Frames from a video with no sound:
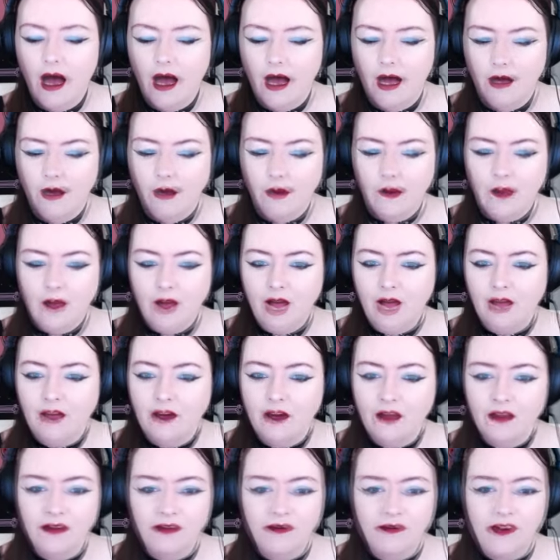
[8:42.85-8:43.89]
Um, I
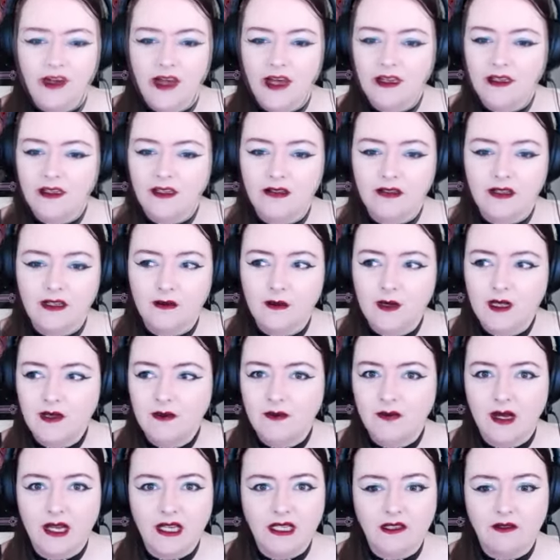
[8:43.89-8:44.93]
know that fire's not going to be the
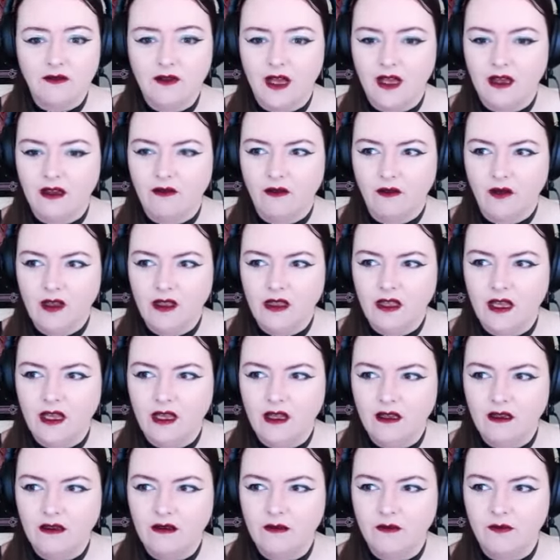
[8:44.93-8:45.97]
best for
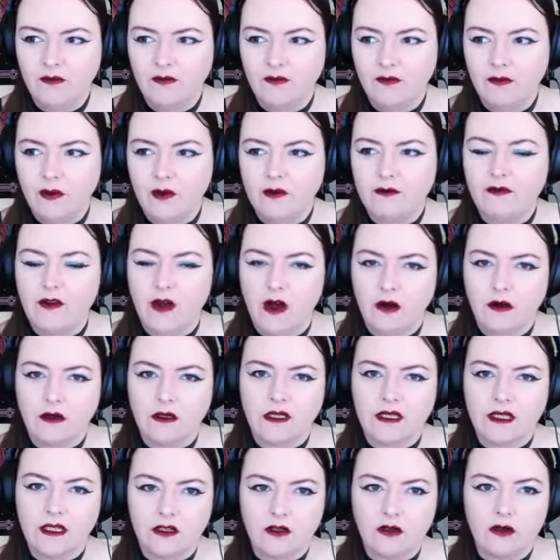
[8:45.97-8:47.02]
everything, but fire
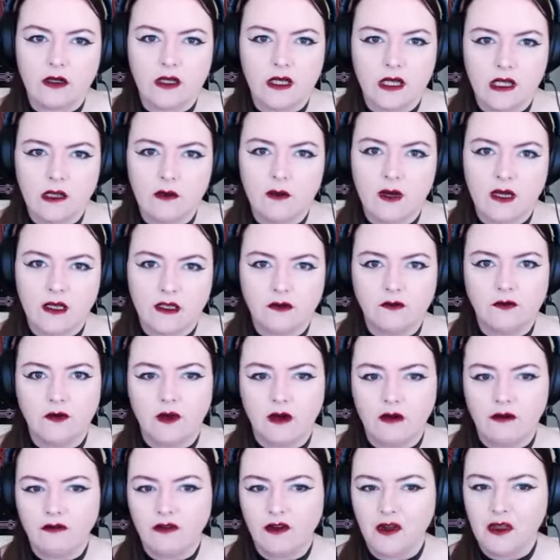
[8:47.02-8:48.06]
is literally the best for
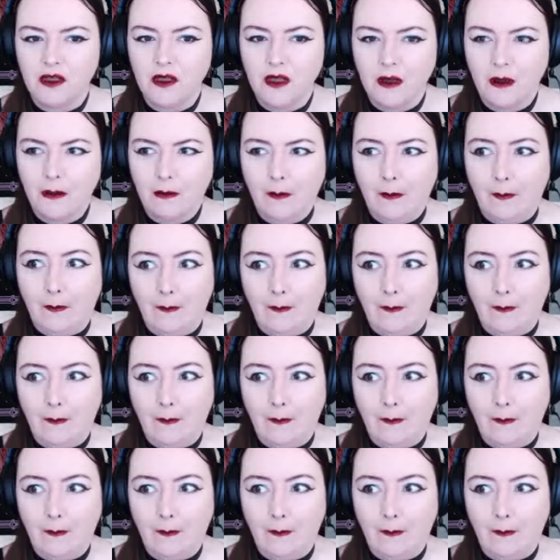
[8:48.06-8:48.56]
everything.